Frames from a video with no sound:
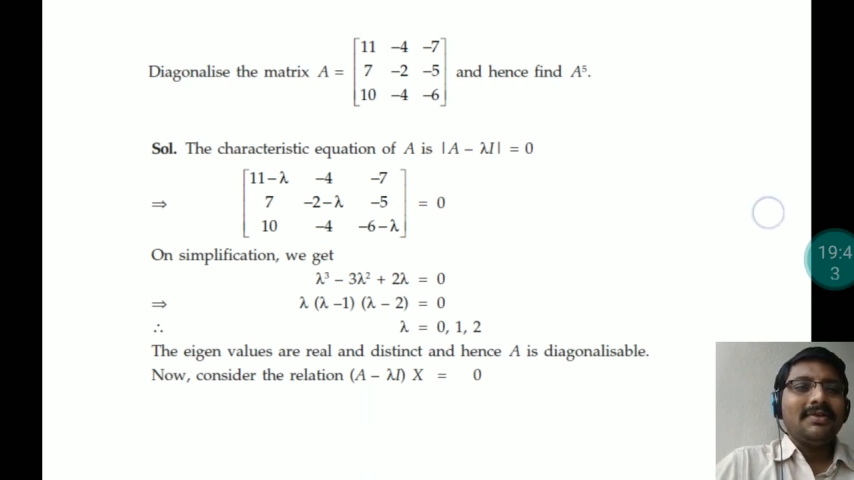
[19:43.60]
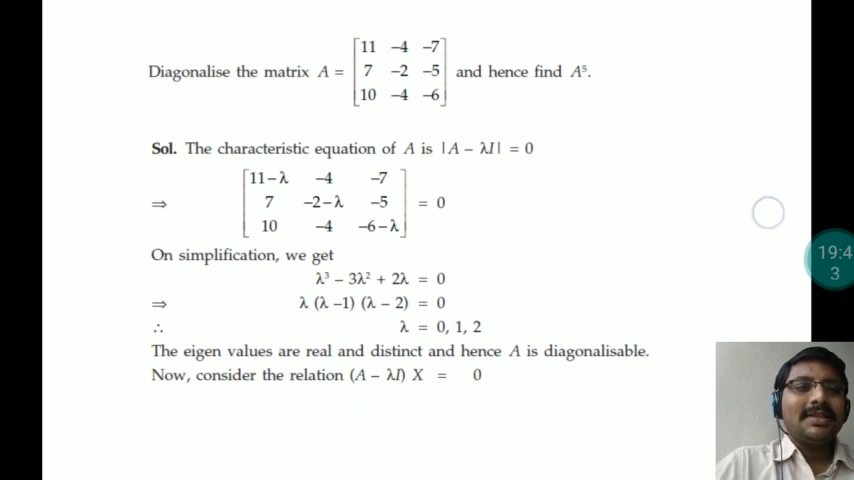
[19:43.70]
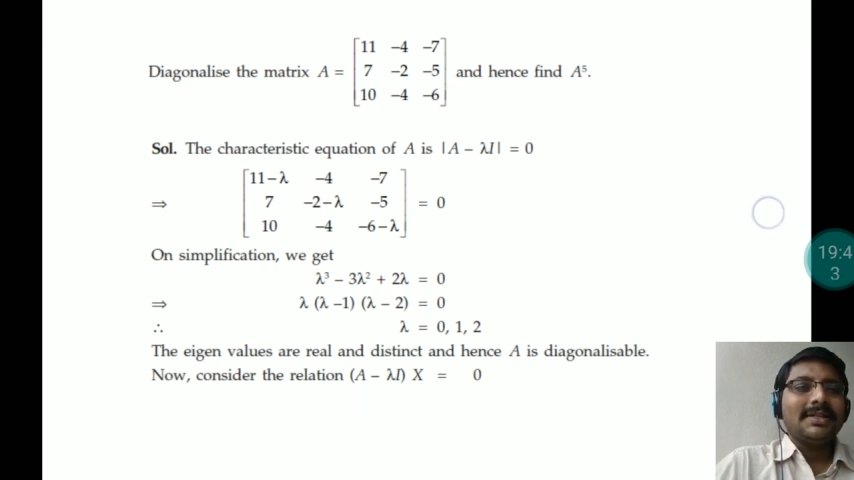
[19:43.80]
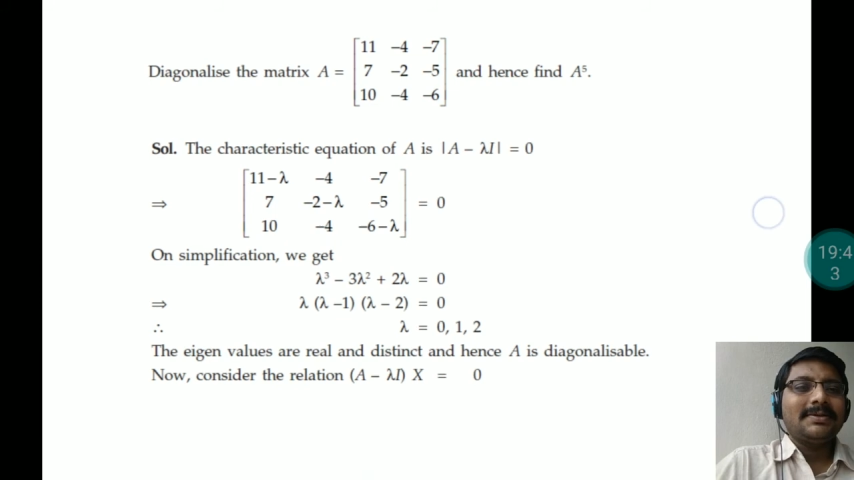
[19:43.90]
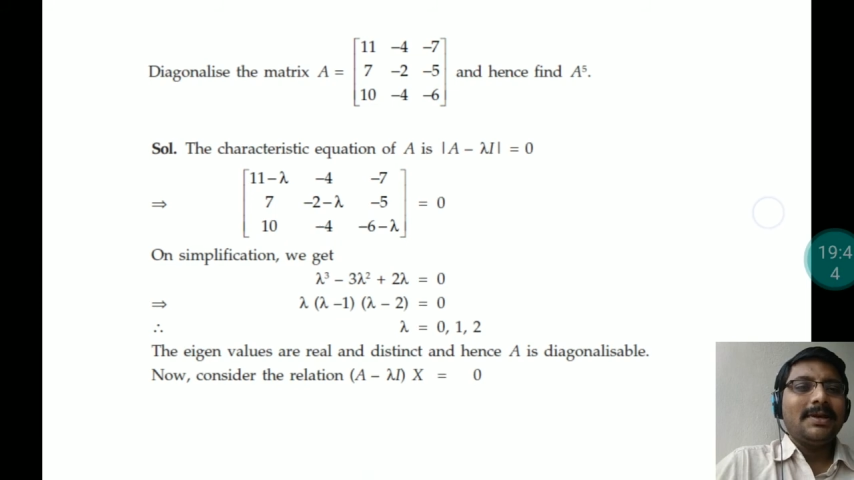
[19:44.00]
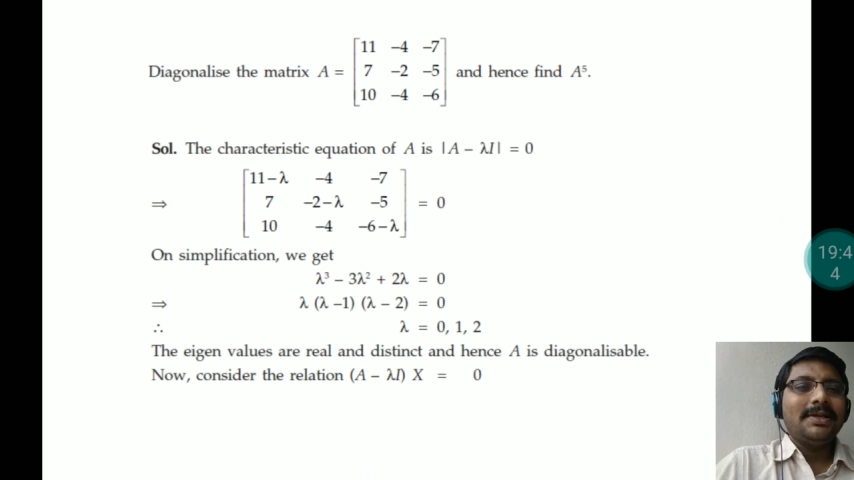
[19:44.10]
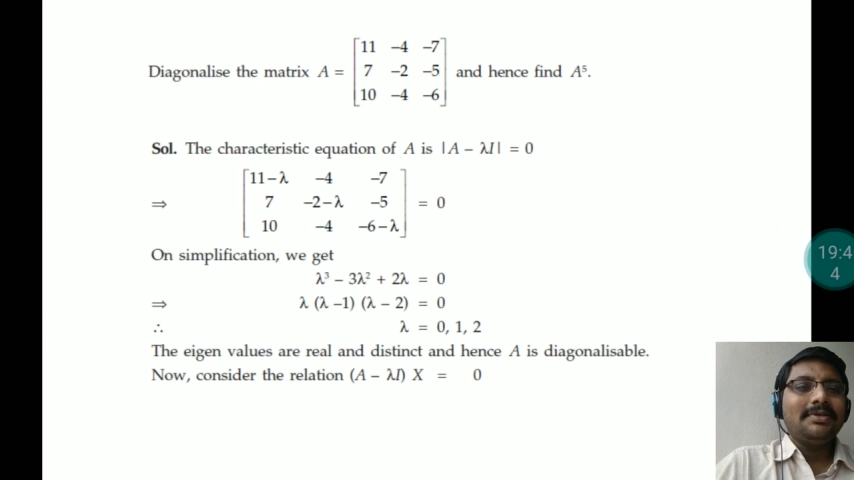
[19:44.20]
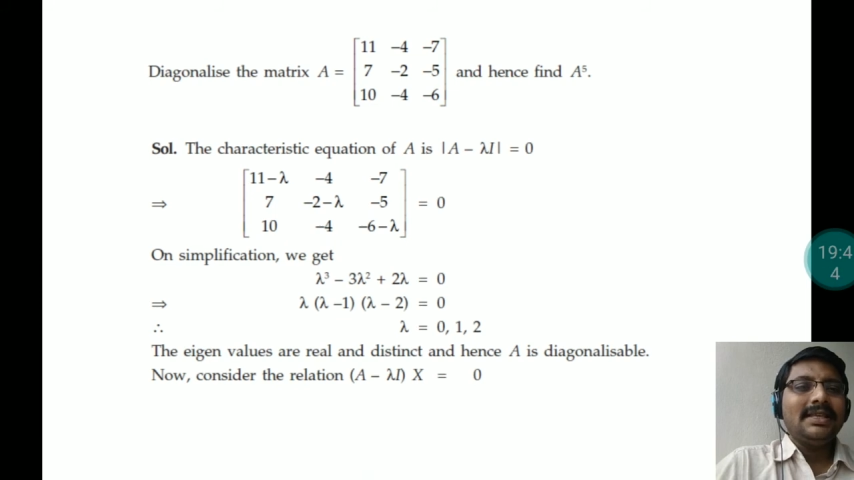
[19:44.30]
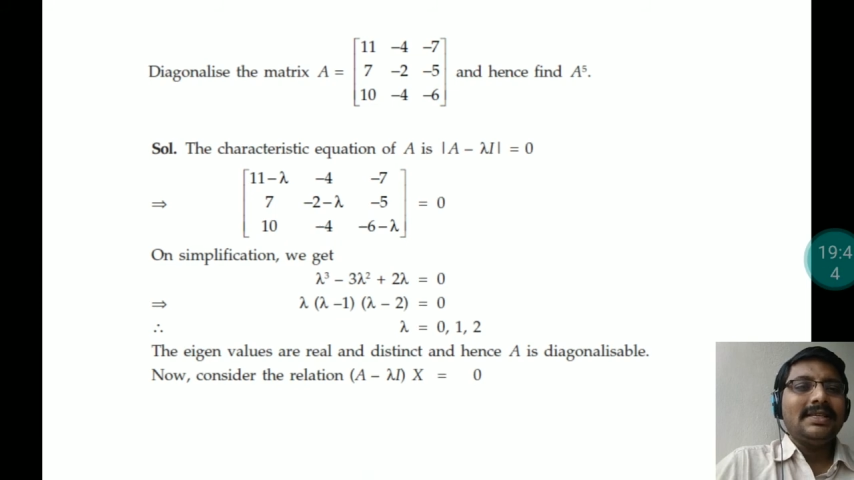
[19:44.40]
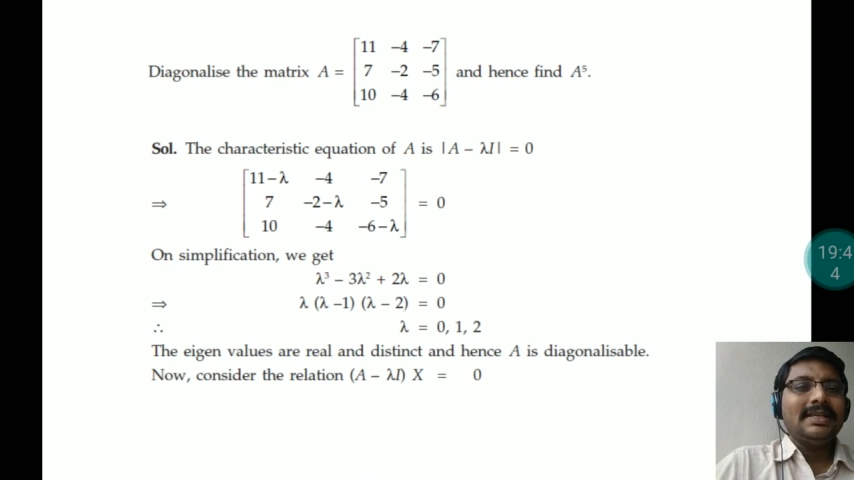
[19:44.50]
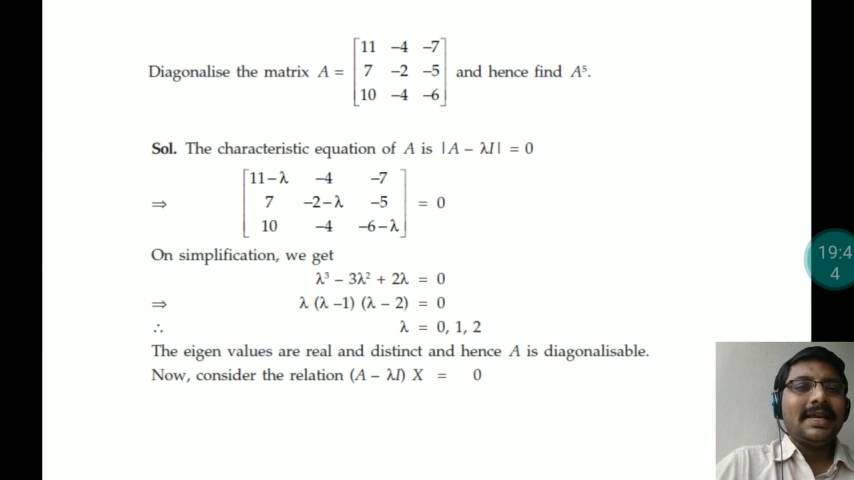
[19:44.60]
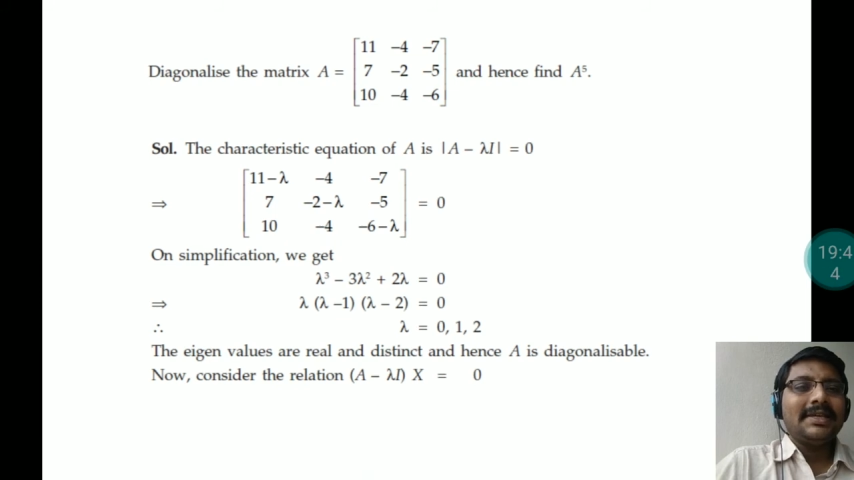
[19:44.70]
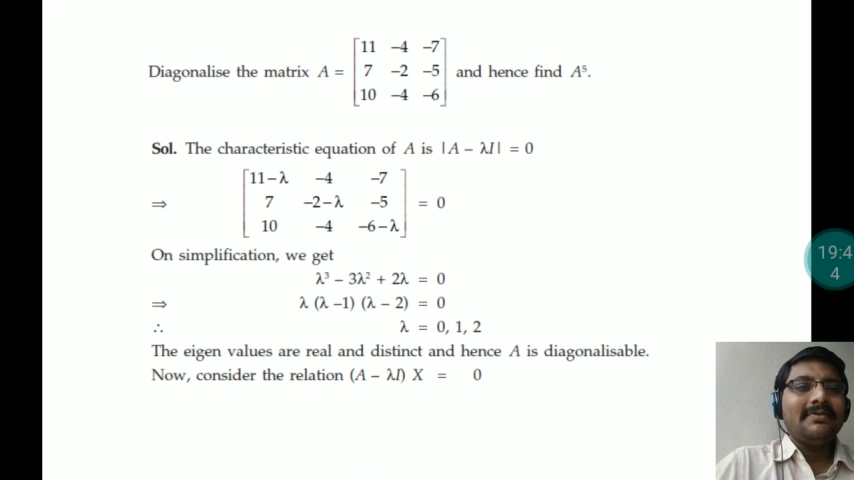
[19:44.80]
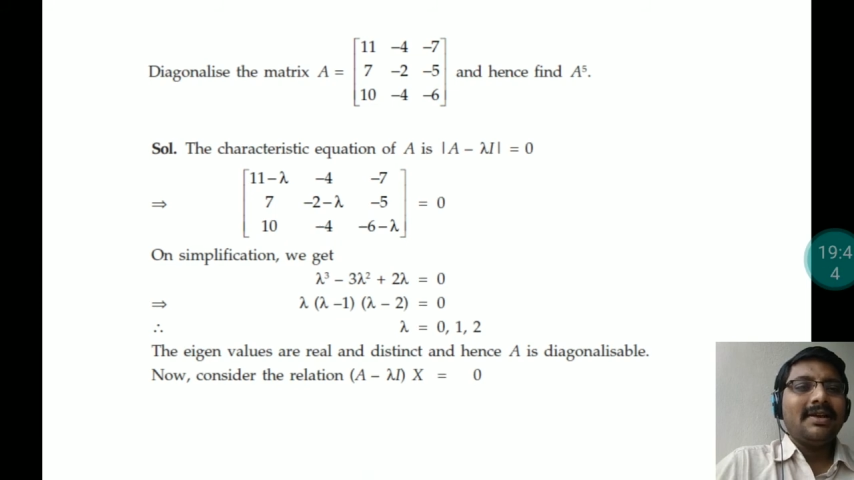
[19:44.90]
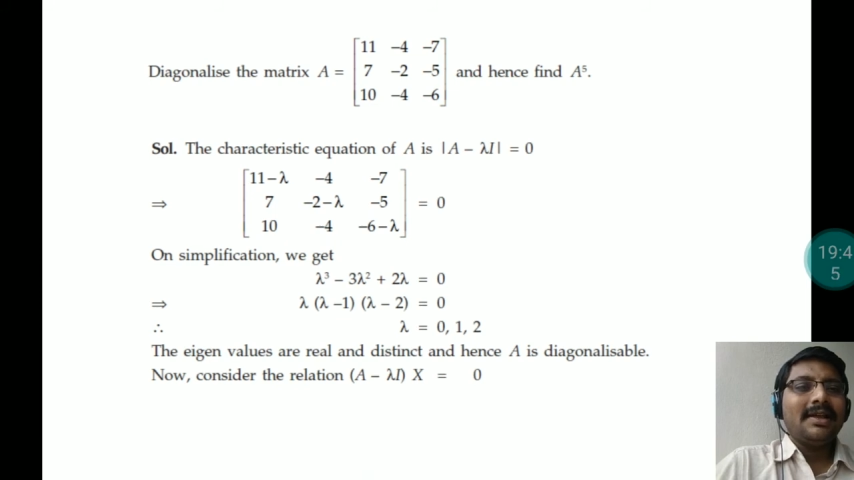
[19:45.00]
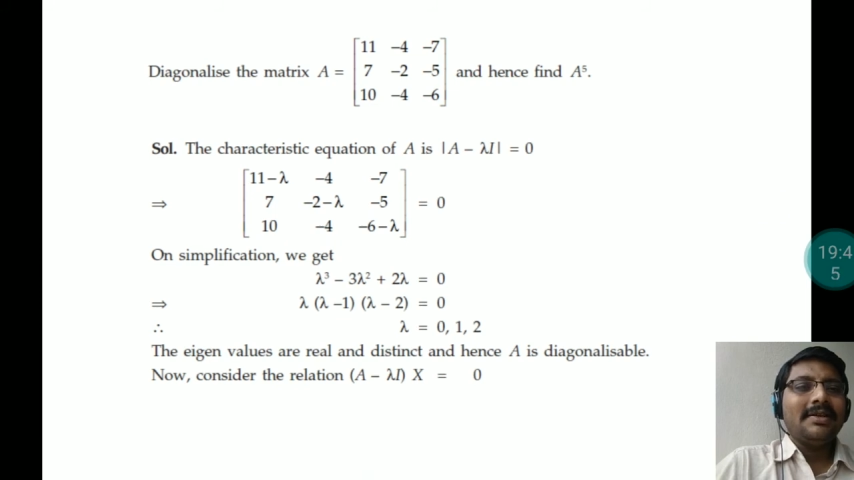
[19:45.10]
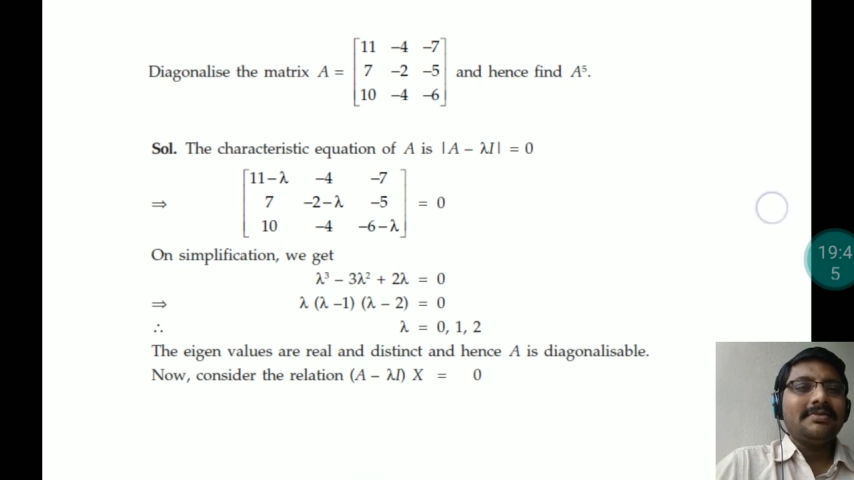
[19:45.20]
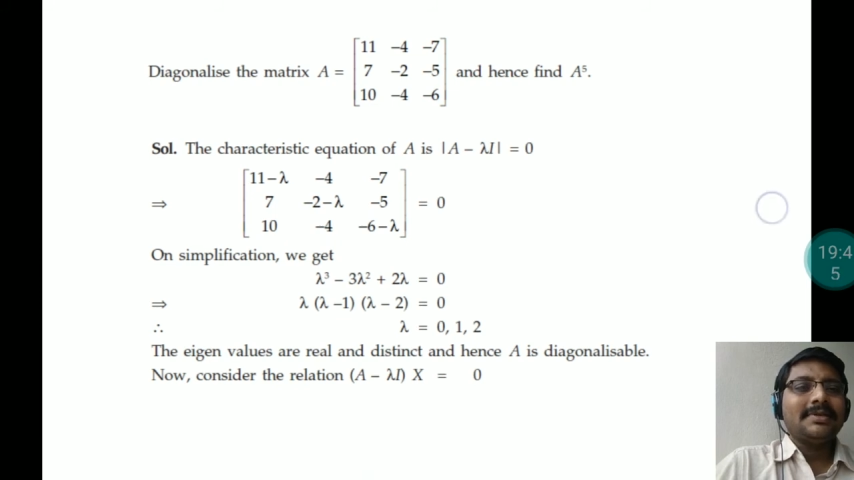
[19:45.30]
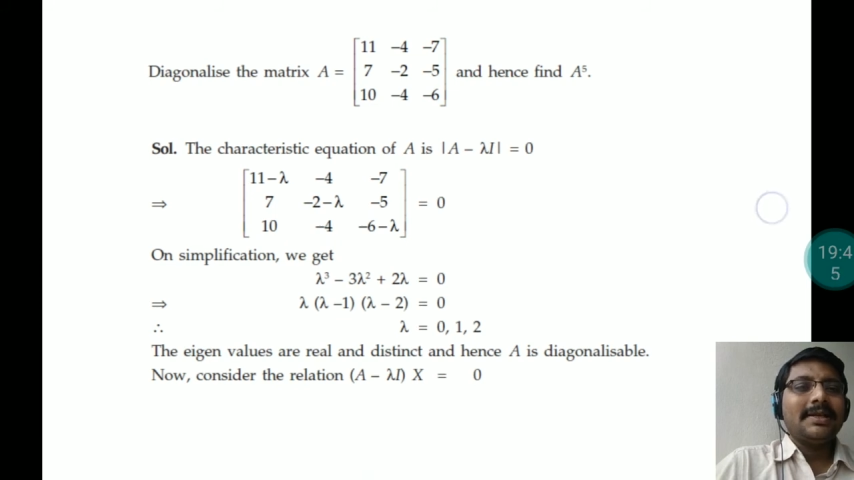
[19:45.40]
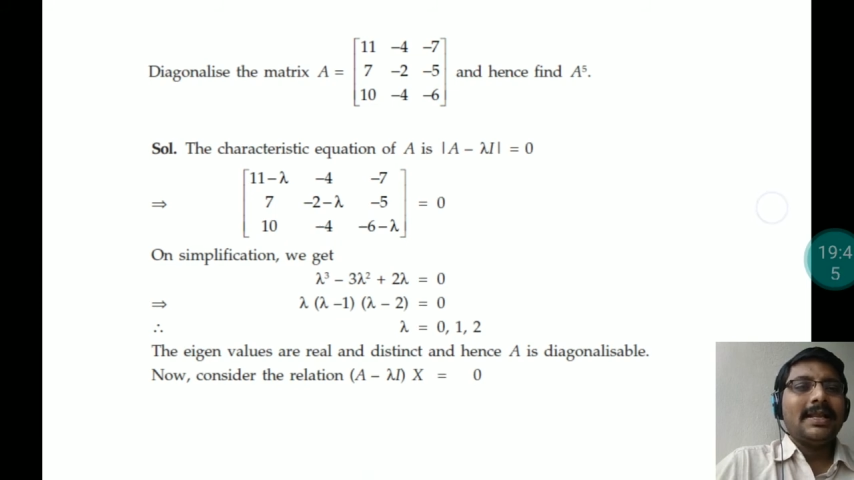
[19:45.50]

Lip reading: With respect to these eigenvalues,